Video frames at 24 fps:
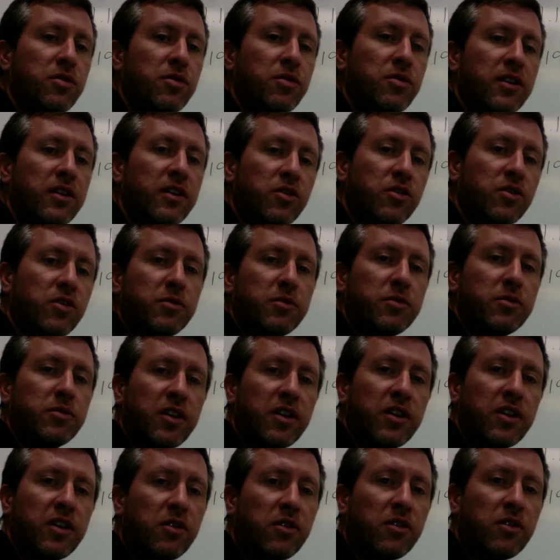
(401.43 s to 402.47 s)
they're not going to
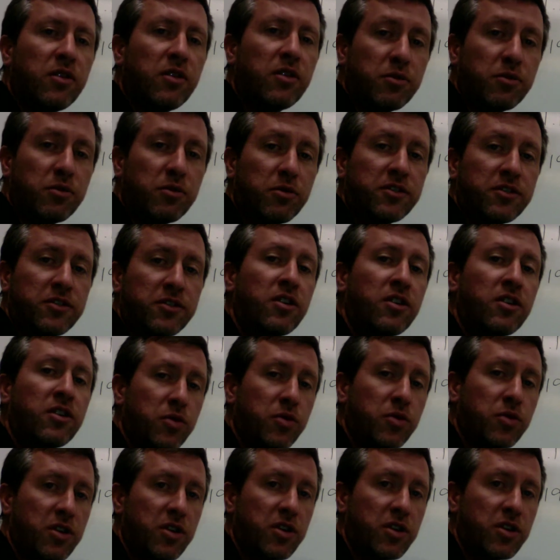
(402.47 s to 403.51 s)
be all able to talk
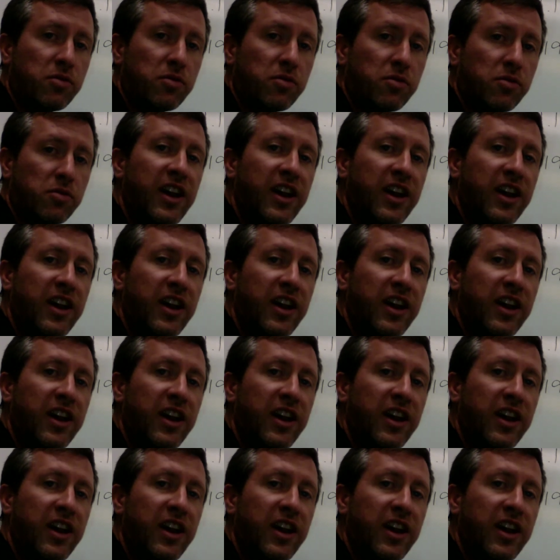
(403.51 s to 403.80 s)
to each other.